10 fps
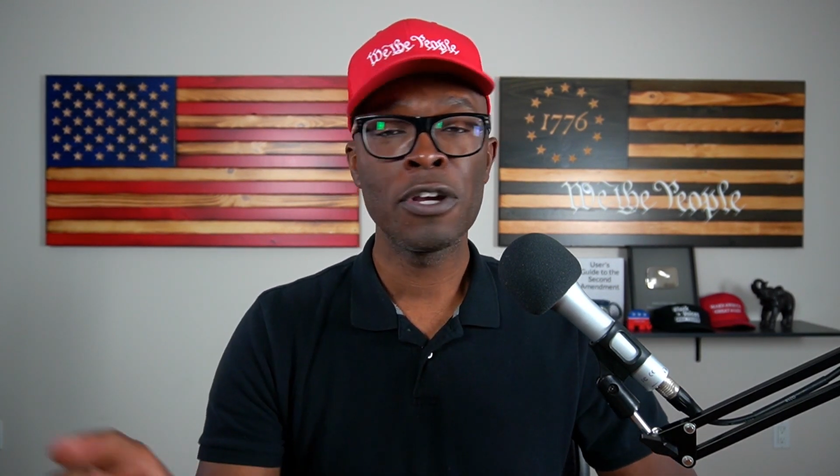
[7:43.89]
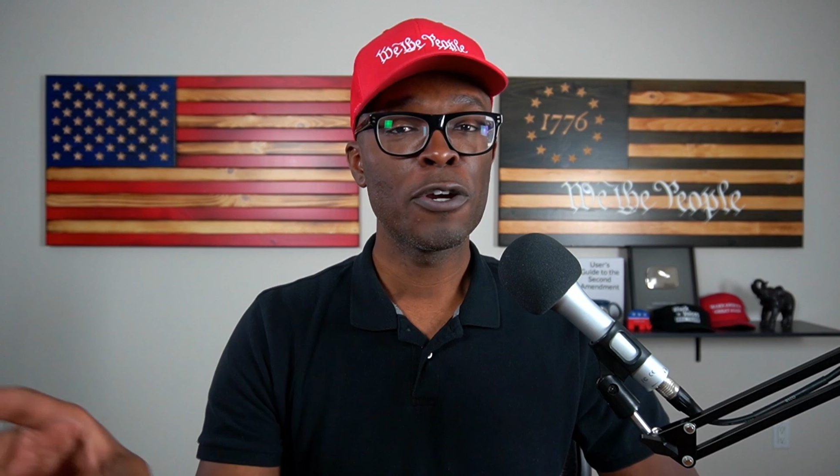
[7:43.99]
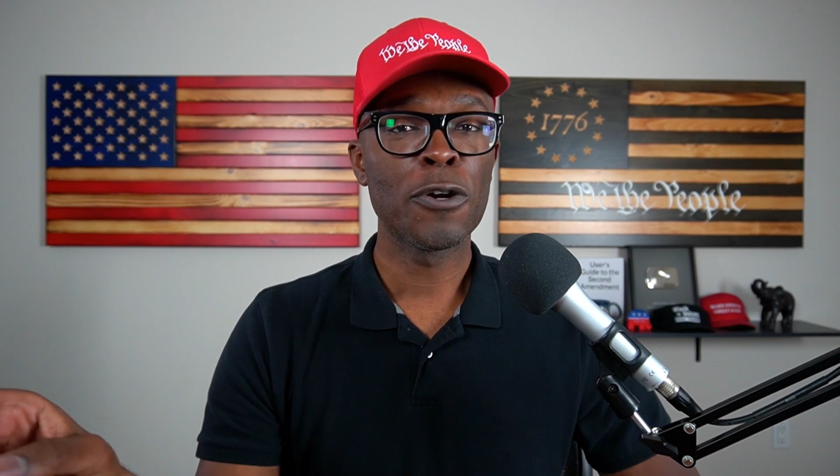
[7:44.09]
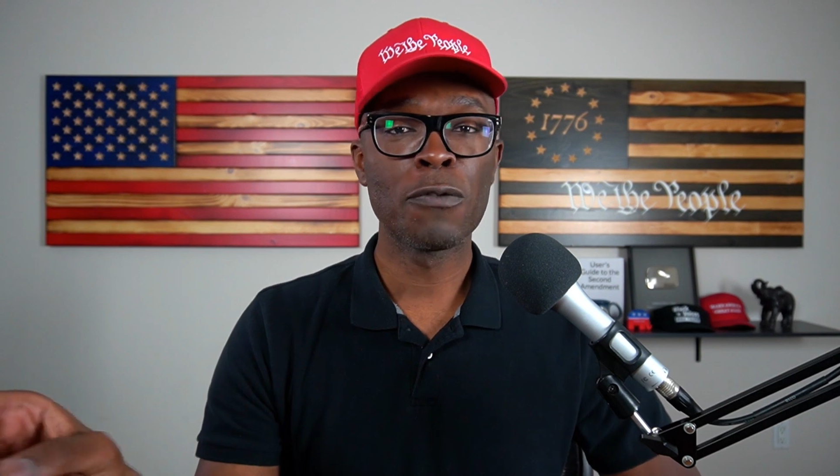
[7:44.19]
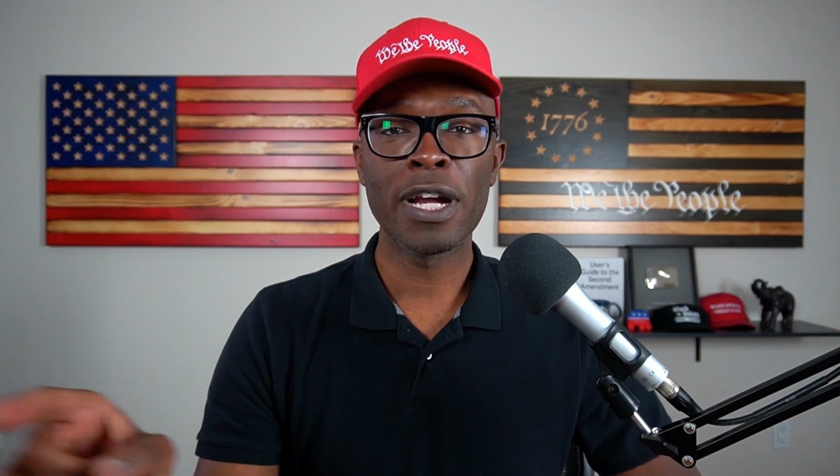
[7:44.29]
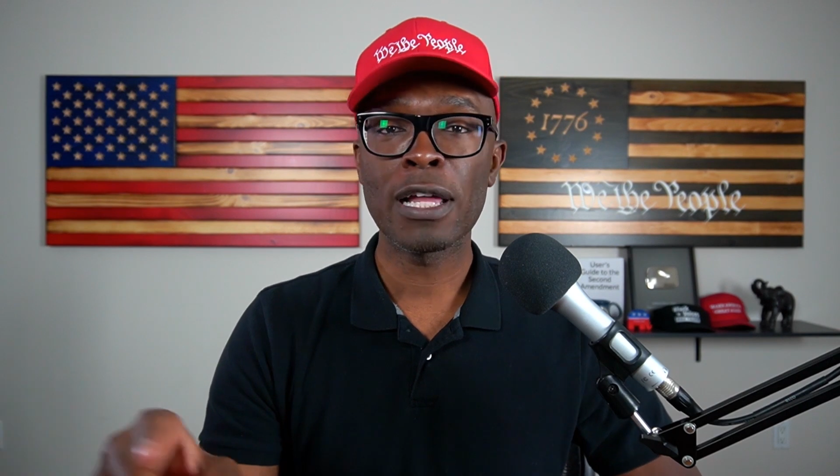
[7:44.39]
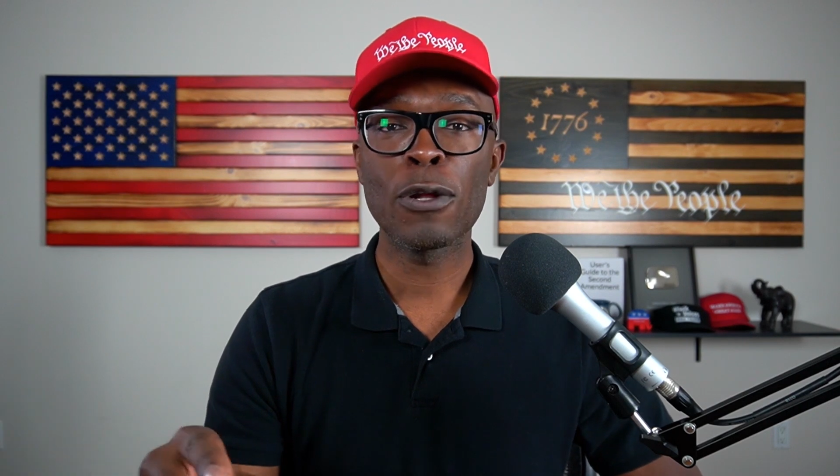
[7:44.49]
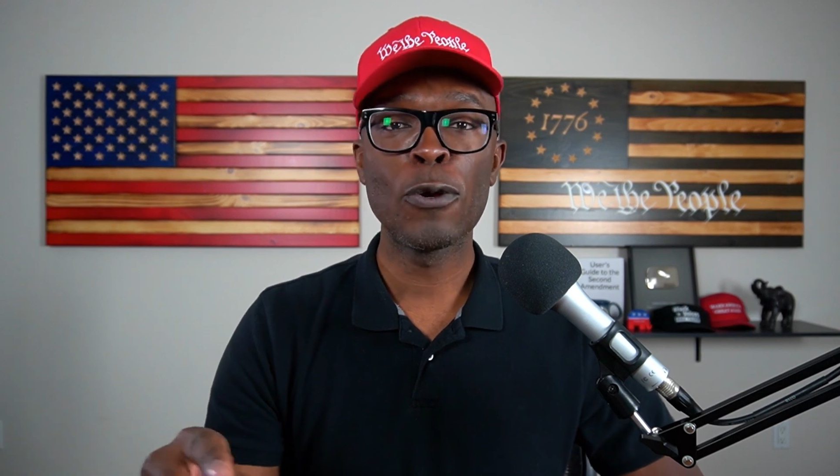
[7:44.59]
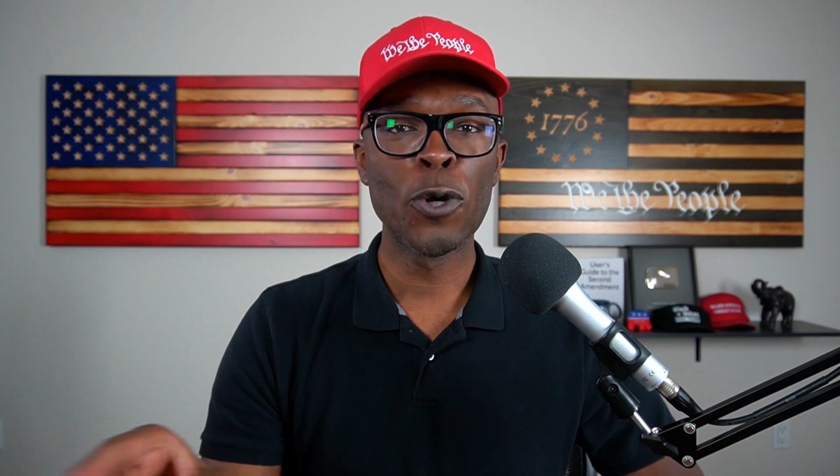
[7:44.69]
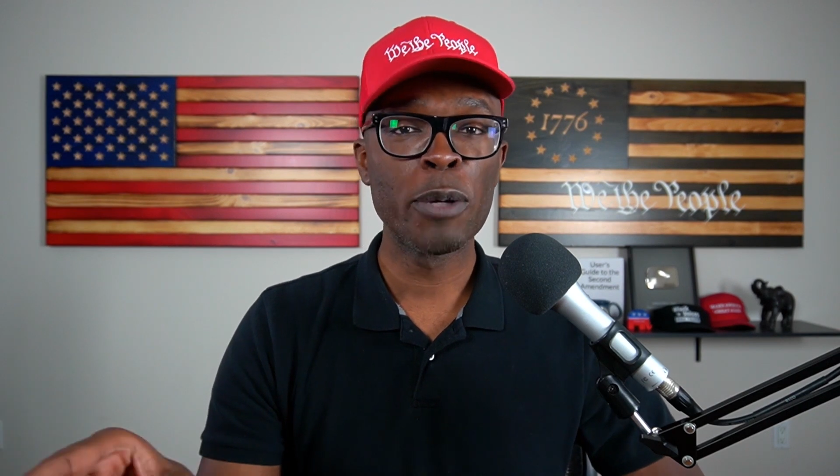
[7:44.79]
regular
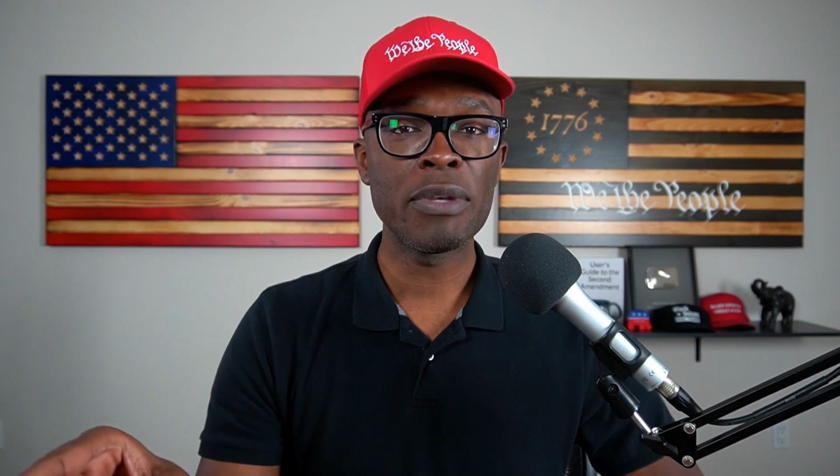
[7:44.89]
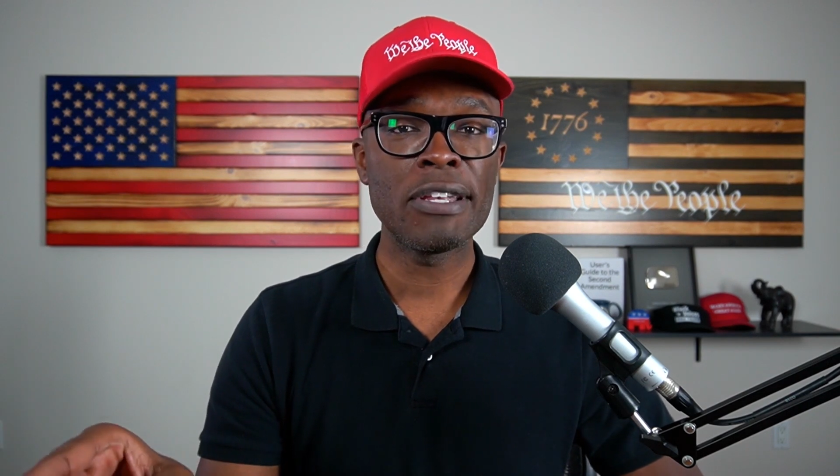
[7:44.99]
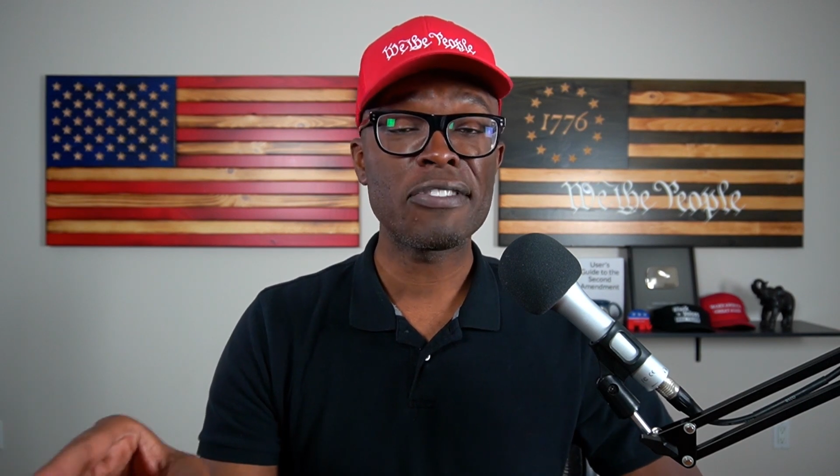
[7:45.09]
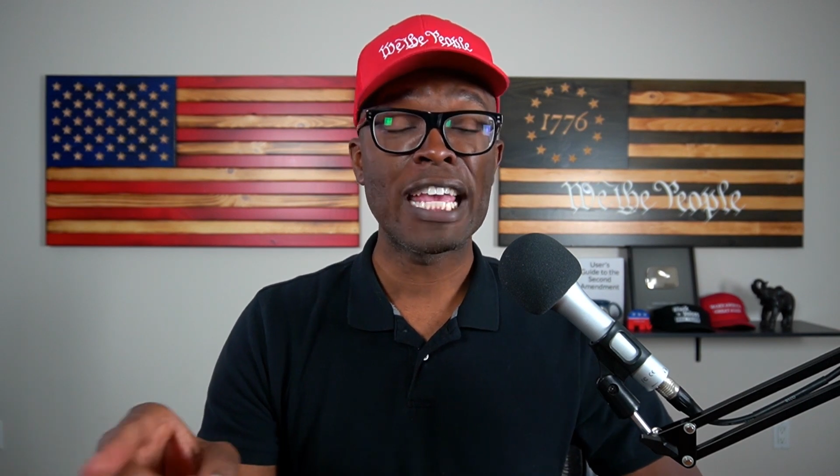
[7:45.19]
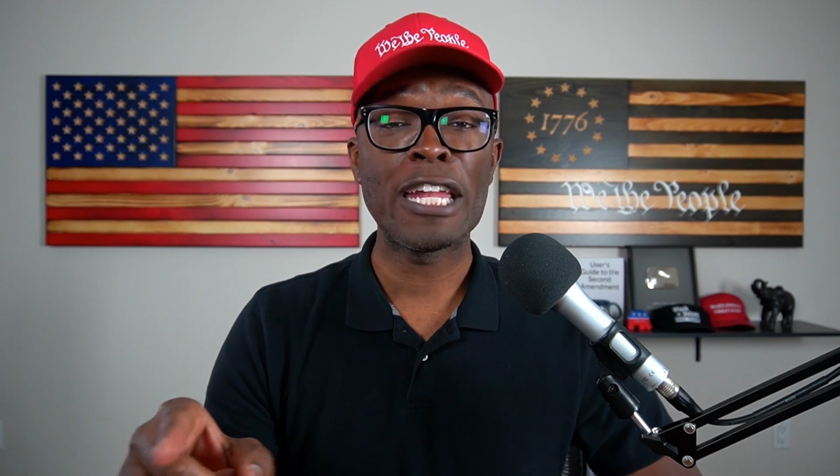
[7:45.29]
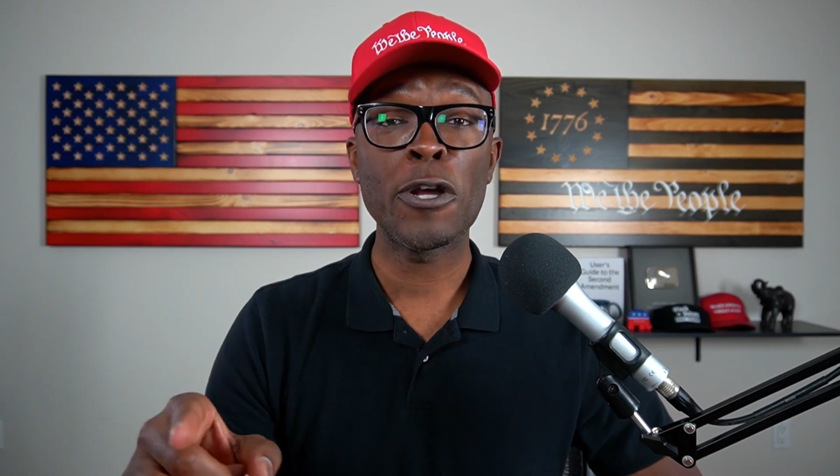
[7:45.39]
normies in the